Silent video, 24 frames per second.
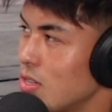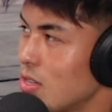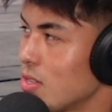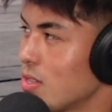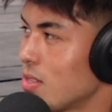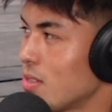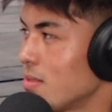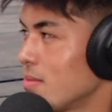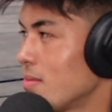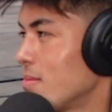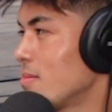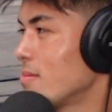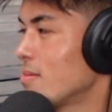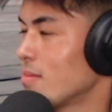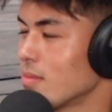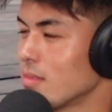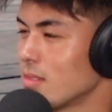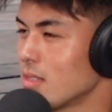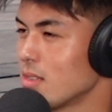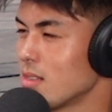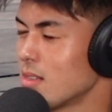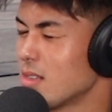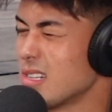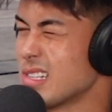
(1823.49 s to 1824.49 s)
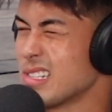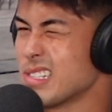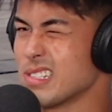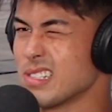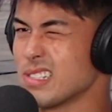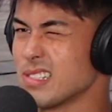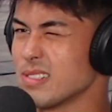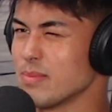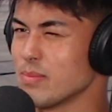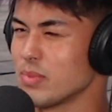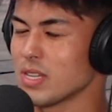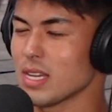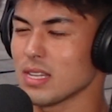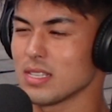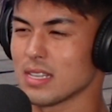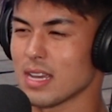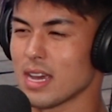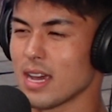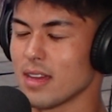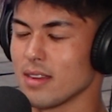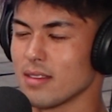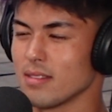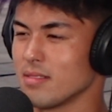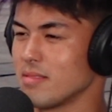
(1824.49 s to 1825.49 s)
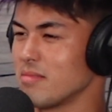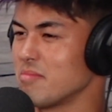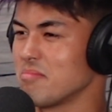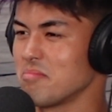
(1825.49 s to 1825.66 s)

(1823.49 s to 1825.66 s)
just besides that.